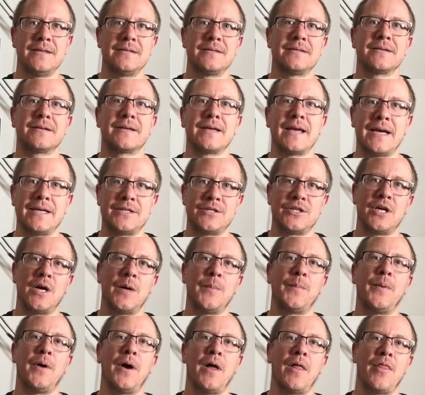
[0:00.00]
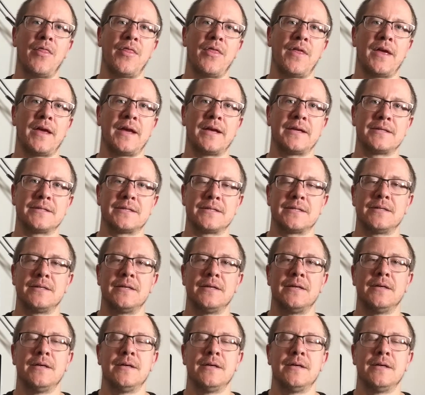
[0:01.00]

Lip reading: to catch up on things,